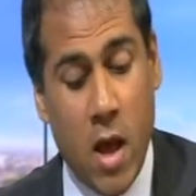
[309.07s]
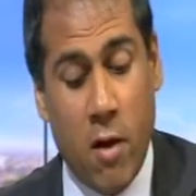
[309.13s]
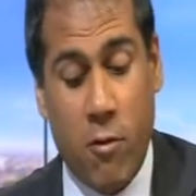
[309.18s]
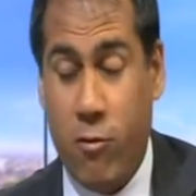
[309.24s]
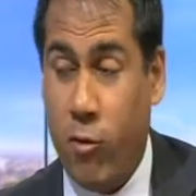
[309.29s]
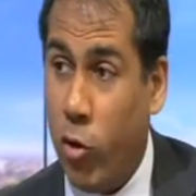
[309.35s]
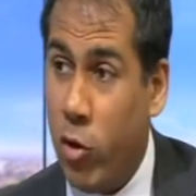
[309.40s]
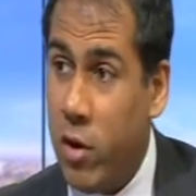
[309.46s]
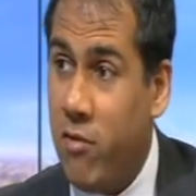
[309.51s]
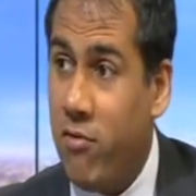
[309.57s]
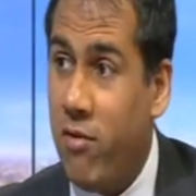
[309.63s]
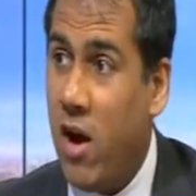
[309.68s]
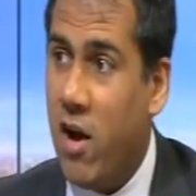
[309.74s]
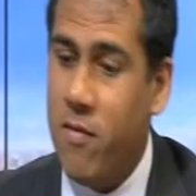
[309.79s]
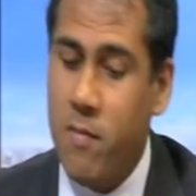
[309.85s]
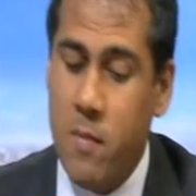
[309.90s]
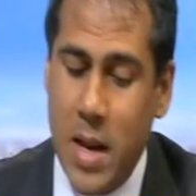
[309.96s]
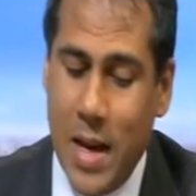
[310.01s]

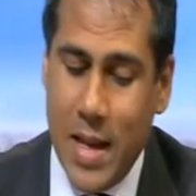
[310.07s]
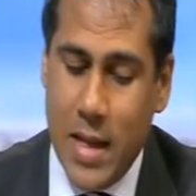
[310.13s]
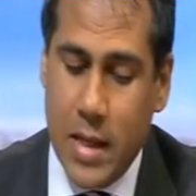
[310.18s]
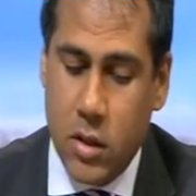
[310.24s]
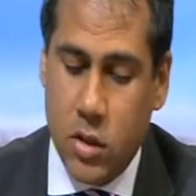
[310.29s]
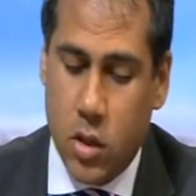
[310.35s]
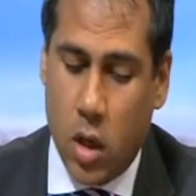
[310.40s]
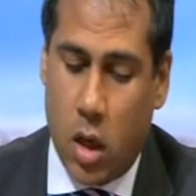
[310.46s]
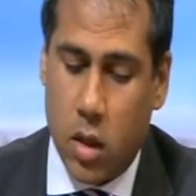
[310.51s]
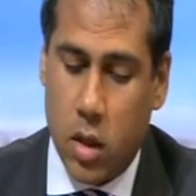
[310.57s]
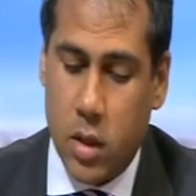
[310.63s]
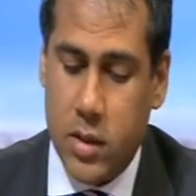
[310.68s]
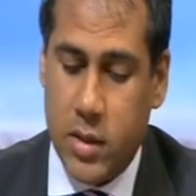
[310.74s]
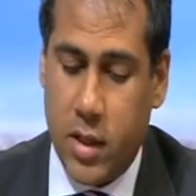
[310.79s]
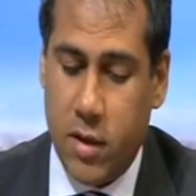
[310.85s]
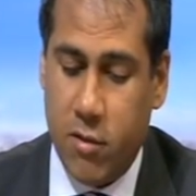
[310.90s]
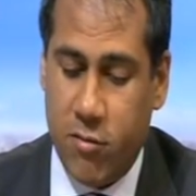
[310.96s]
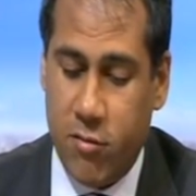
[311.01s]
$45 million
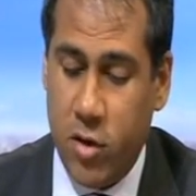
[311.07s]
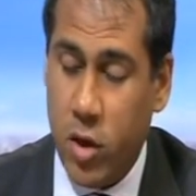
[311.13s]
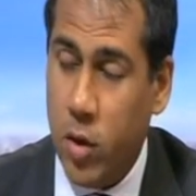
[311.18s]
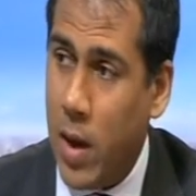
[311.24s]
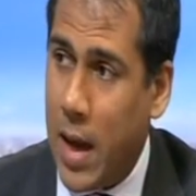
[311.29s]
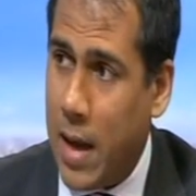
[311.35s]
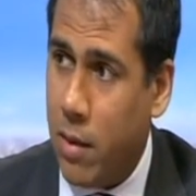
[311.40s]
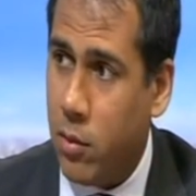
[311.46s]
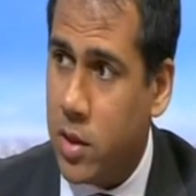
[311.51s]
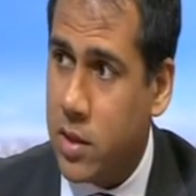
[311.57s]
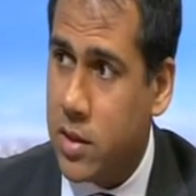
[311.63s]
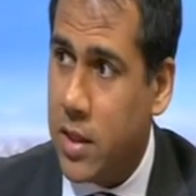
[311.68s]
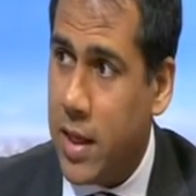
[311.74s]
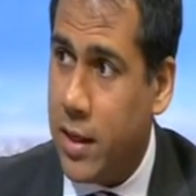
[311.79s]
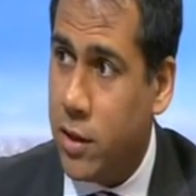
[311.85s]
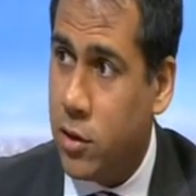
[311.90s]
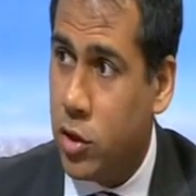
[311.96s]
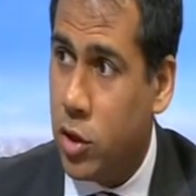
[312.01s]
in a few hours
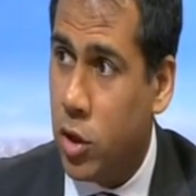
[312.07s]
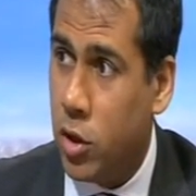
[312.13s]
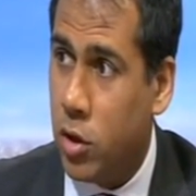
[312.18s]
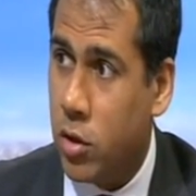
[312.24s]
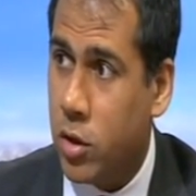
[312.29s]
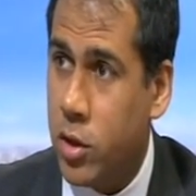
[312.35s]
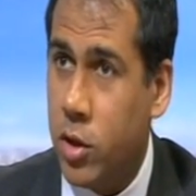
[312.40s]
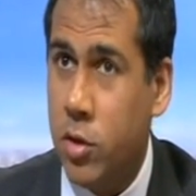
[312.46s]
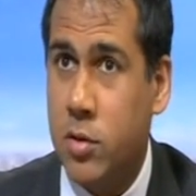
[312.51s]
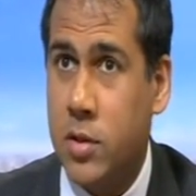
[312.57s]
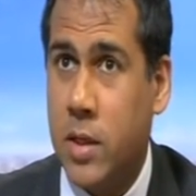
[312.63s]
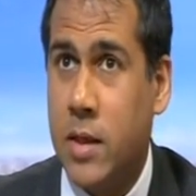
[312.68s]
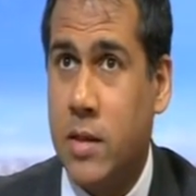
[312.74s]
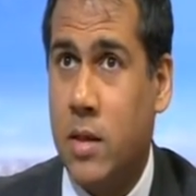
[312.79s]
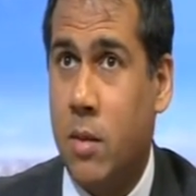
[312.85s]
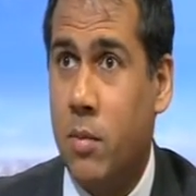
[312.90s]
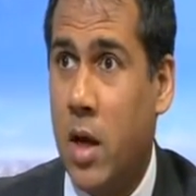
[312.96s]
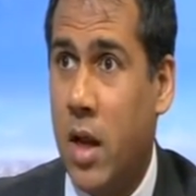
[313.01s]
they took
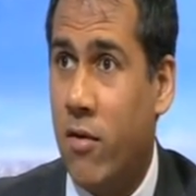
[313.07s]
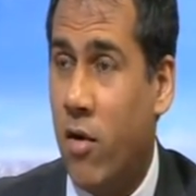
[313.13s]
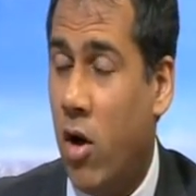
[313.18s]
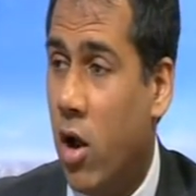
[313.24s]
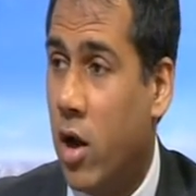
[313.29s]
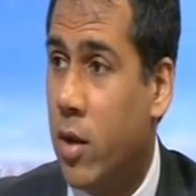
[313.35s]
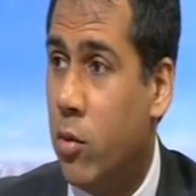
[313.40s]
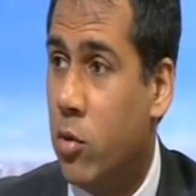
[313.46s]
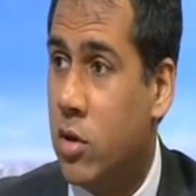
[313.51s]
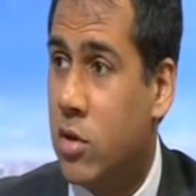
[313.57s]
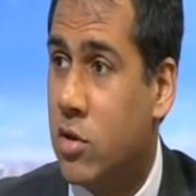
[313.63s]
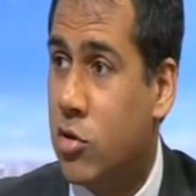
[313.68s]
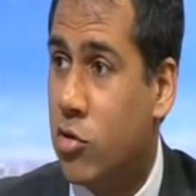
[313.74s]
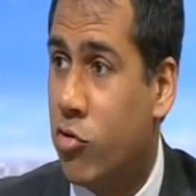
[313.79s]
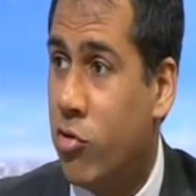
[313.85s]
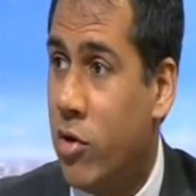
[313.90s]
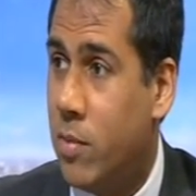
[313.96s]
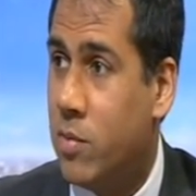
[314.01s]
using some kind of Hollywood
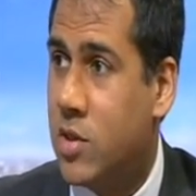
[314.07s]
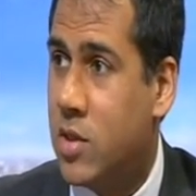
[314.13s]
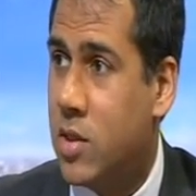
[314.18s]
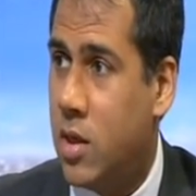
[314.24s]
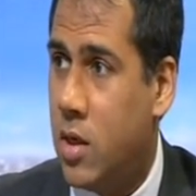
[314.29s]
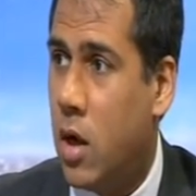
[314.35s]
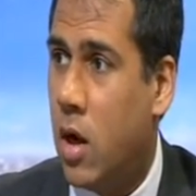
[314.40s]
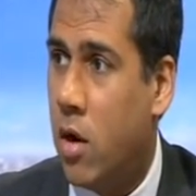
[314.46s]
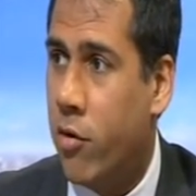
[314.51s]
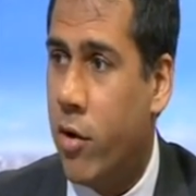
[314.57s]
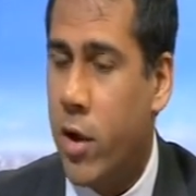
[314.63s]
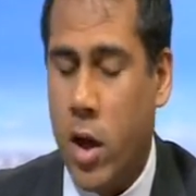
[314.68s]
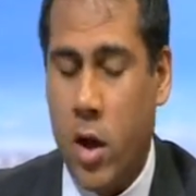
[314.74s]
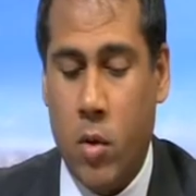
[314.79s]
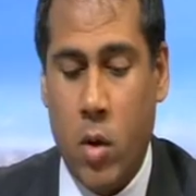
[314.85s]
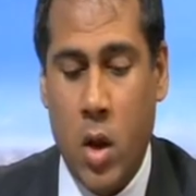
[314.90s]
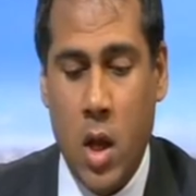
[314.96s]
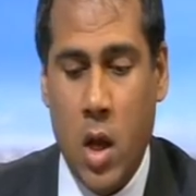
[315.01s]
script
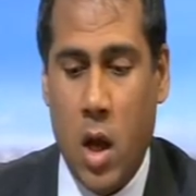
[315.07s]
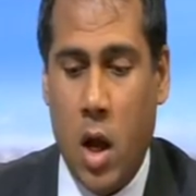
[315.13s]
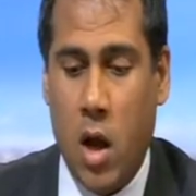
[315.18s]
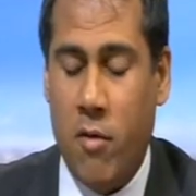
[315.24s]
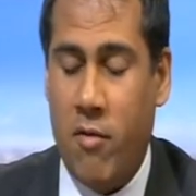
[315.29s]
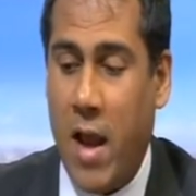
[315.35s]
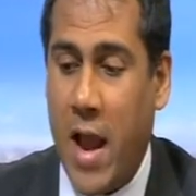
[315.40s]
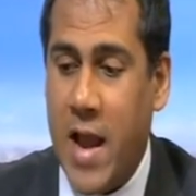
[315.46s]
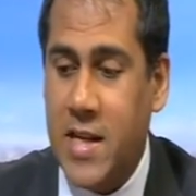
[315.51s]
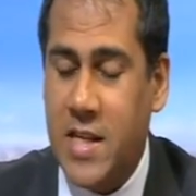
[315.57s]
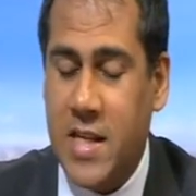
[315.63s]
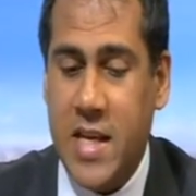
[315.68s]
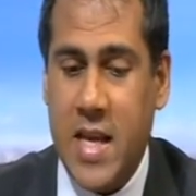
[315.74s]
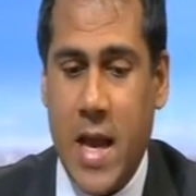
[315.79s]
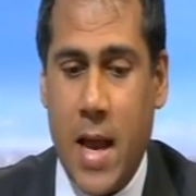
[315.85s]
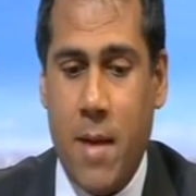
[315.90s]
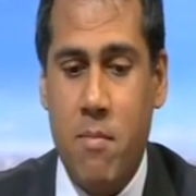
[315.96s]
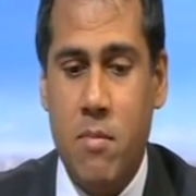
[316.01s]
scenario of
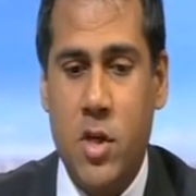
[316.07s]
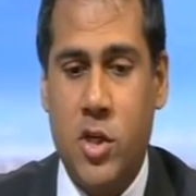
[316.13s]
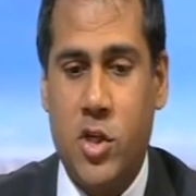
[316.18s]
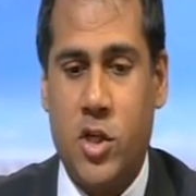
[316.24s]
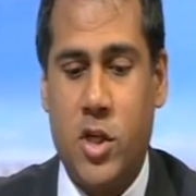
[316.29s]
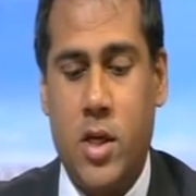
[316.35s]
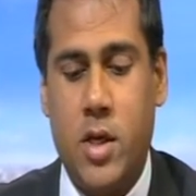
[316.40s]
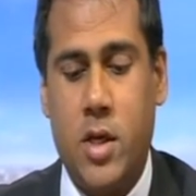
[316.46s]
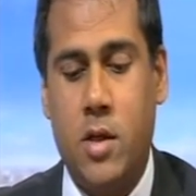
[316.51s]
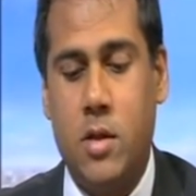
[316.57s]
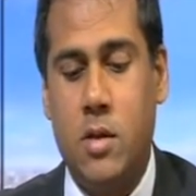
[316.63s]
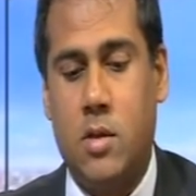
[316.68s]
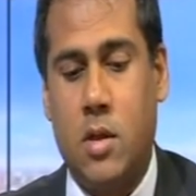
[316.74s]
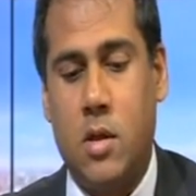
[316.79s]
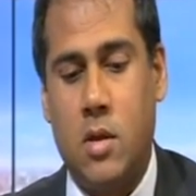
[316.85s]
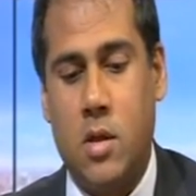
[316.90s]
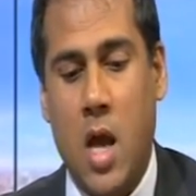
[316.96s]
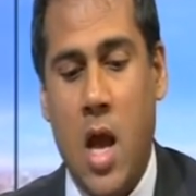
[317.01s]
ATM
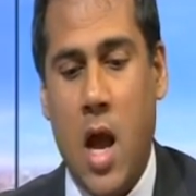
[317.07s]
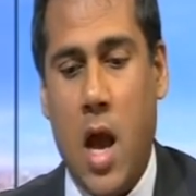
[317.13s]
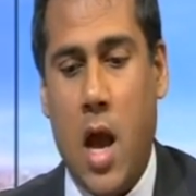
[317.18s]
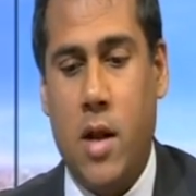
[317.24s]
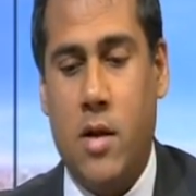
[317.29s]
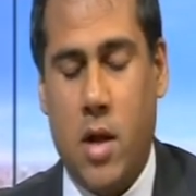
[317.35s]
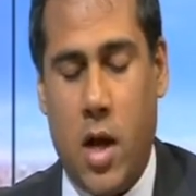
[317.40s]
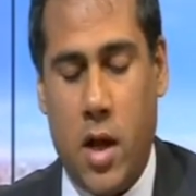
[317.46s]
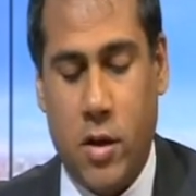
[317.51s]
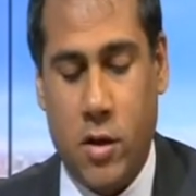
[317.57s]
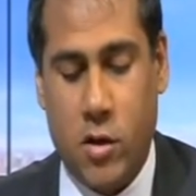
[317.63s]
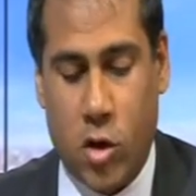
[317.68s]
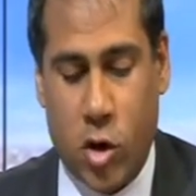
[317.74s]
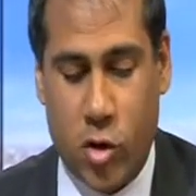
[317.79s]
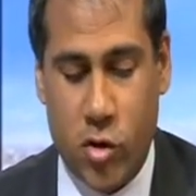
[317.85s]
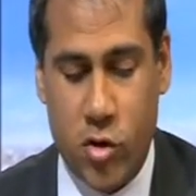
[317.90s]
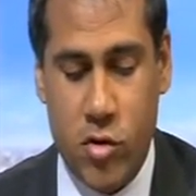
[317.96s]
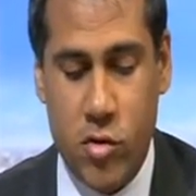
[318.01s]
machines and
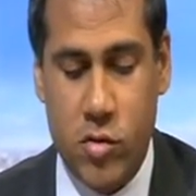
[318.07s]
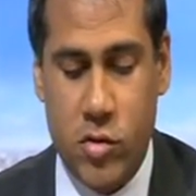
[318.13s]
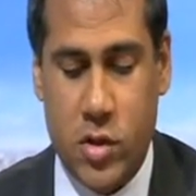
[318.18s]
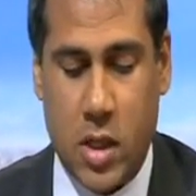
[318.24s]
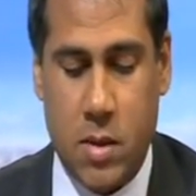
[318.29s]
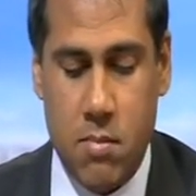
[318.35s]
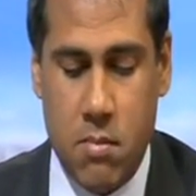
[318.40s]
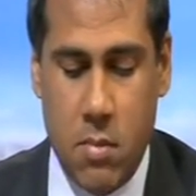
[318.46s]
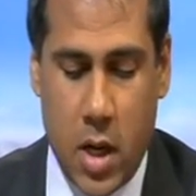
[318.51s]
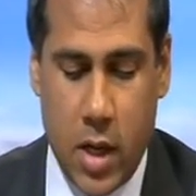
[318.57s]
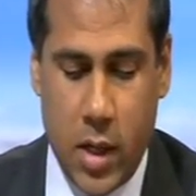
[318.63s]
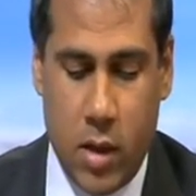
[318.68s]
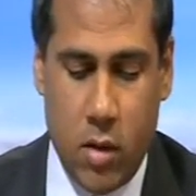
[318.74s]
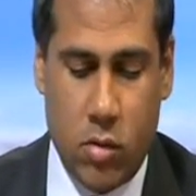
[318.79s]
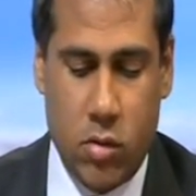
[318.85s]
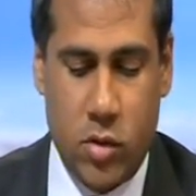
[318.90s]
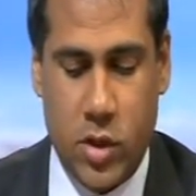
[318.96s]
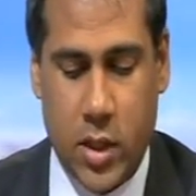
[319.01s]
crews and money
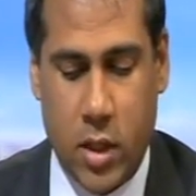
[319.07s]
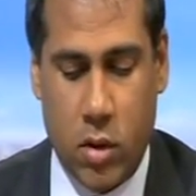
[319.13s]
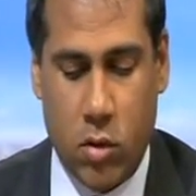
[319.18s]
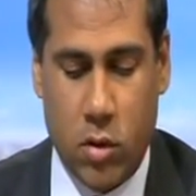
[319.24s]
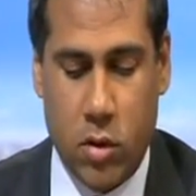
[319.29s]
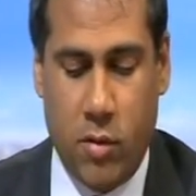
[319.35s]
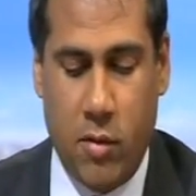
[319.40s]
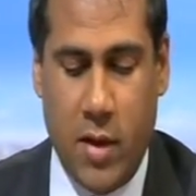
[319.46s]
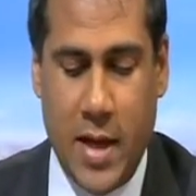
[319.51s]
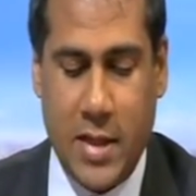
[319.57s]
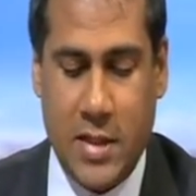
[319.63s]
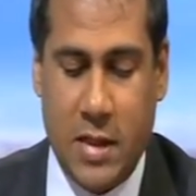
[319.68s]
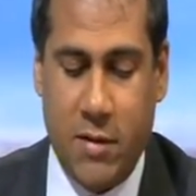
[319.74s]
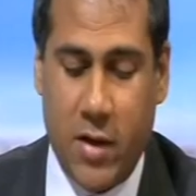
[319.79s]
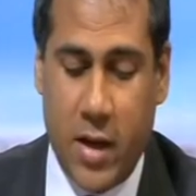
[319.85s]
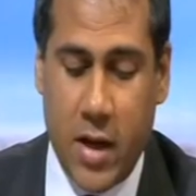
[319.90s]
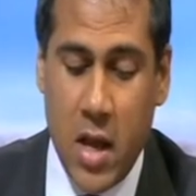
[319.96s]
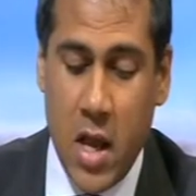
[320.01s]
laundering and all the rest
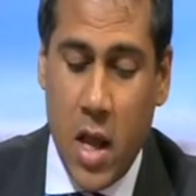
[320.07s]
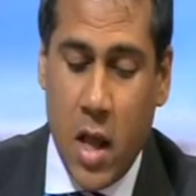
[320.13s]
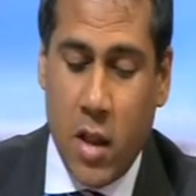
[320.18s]
of it.